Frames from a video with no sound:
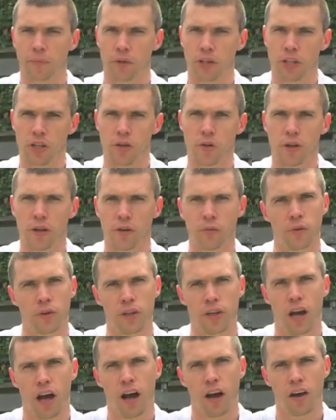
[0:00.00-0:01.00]
but you're doing it with
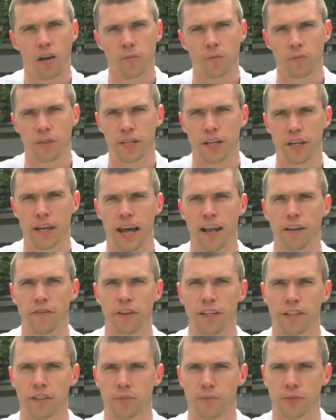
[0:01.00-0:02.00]
your arms in an
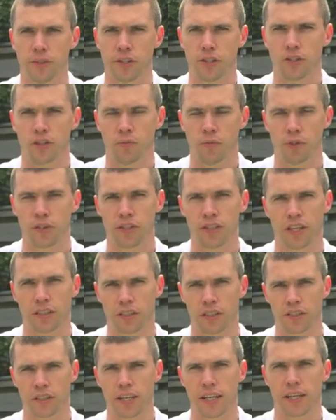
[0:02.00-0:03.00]
elevated position, which is
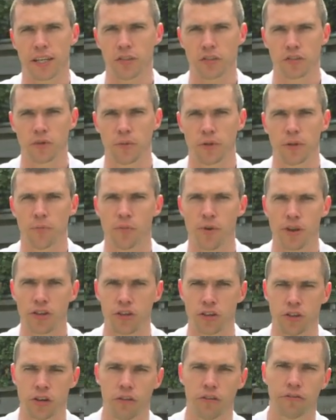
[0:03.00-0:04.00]
actually taking some of the
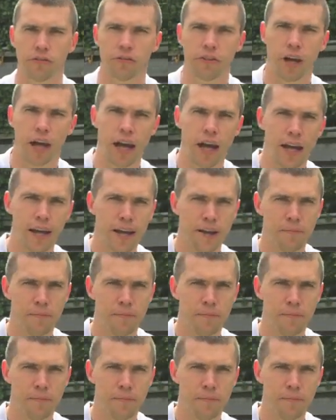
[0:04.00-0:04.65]
pressure off